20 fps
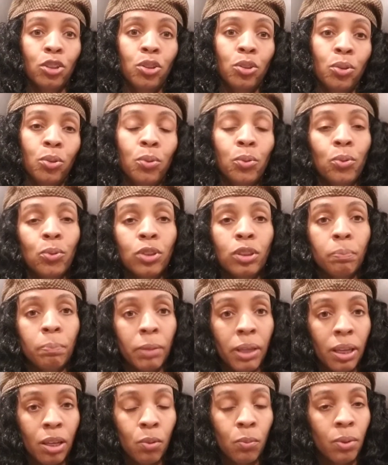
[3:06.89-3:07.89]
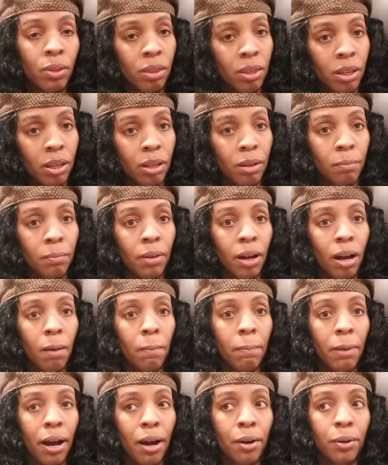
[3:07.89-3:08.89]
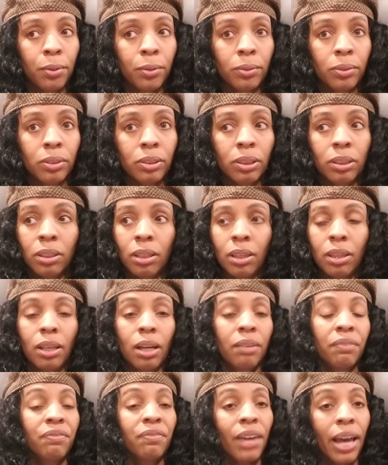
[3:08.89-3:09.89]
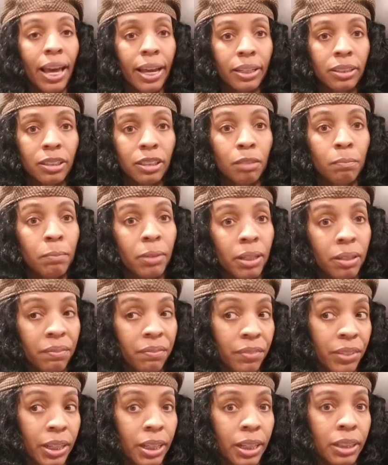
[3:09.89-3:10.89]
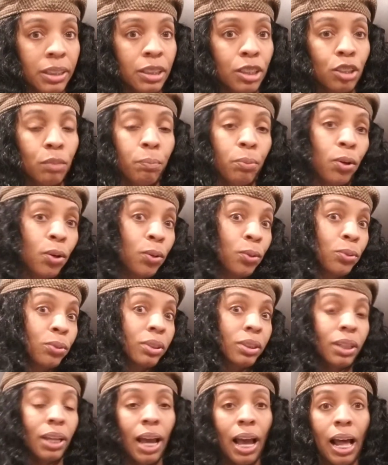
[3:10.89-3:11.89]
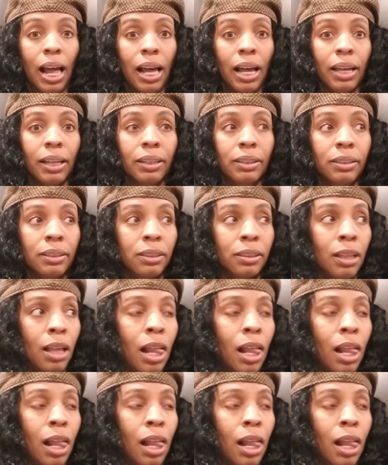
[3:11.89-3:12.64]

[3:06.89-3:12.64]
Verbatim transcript: to speak with him about the effects, the benefits, the pros, the cons,